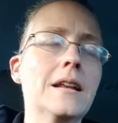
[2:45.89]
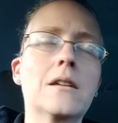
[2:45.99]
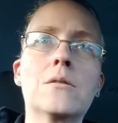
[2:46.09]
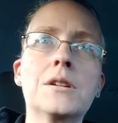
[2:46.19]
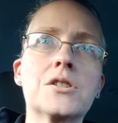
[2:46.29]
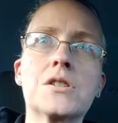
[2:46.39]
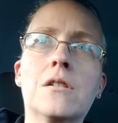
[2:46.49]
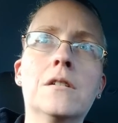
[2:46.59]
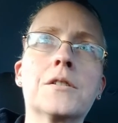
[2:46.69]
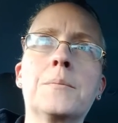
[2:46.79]
and it only just
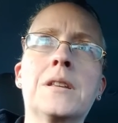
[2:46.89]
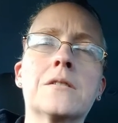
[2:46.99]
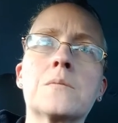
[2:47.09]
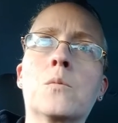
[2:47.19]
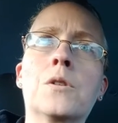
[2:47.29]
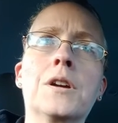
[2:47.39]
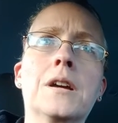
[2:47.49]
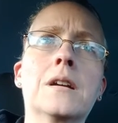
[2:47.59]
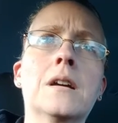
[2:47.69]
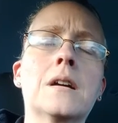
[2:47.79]
dawned on me this
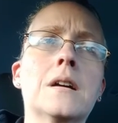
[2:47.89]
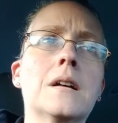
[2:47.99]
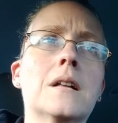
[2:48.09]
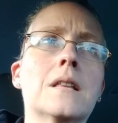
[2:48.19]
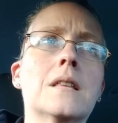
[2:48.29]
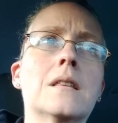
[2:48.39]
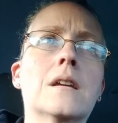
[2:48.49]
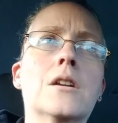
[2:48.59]
morning.